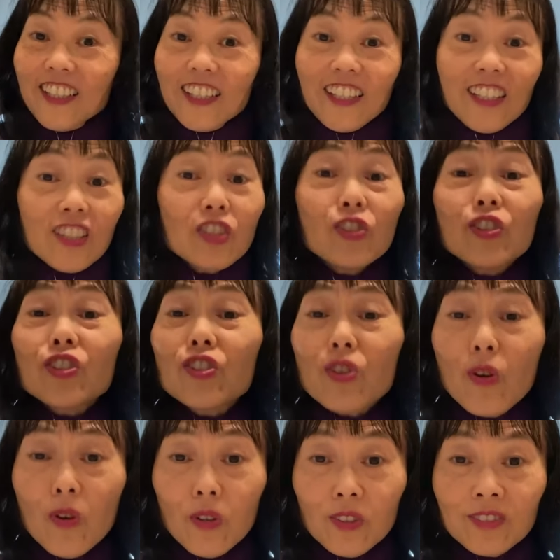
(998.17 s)
in your
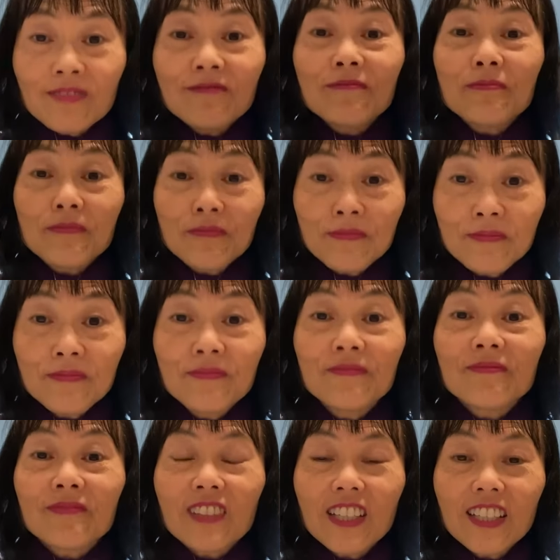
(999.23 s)
soul,
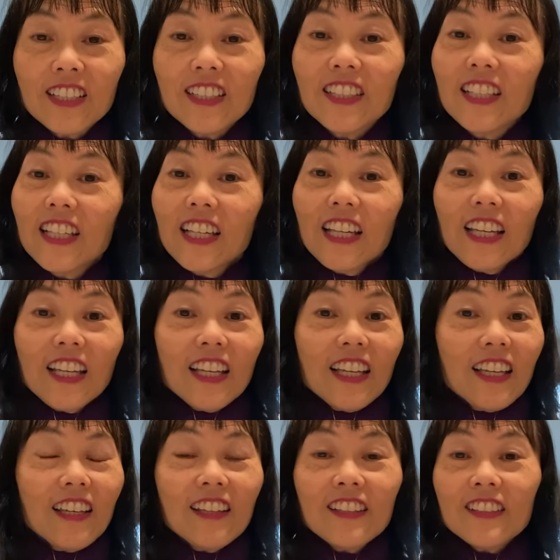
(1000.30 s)
right?
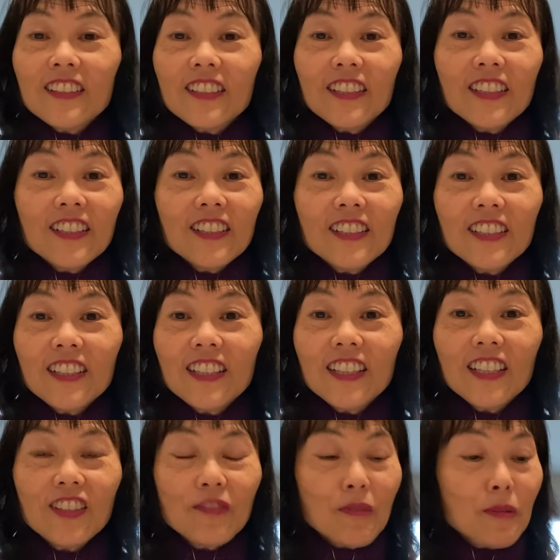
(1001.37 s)
And
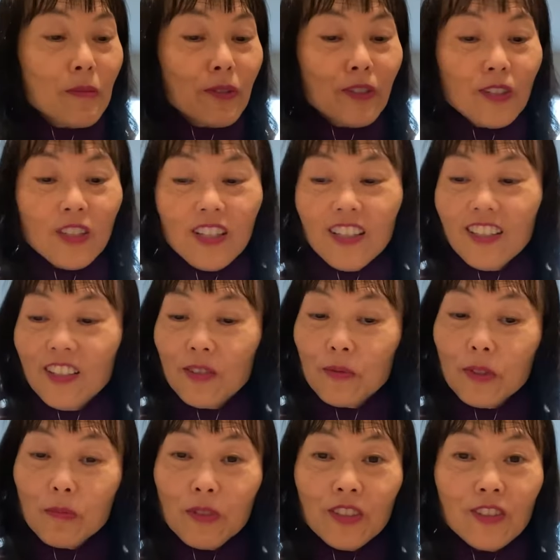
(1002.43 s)
remember,
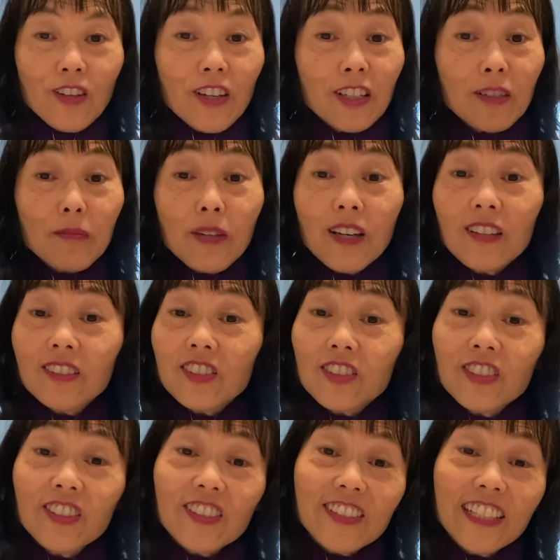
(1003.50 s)
we've been talking about
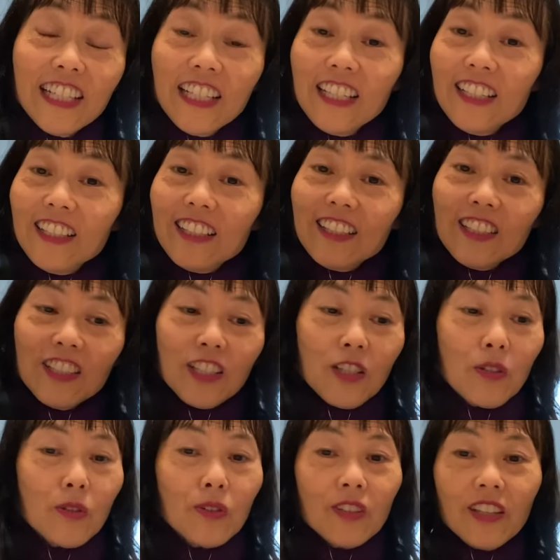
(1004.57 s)
church, you
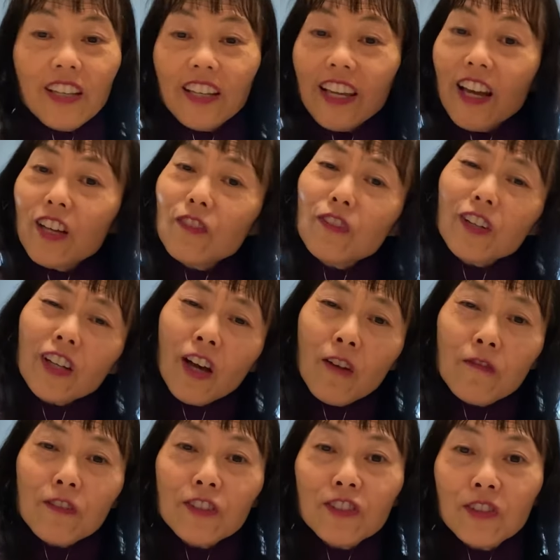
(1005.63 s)
know, getting out of our
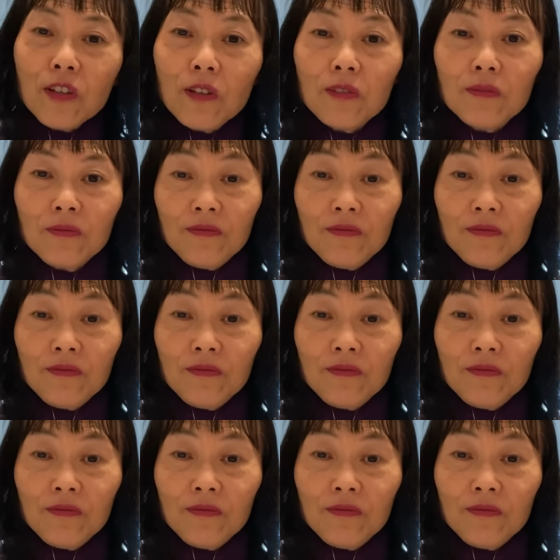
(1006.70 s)
comfort zone,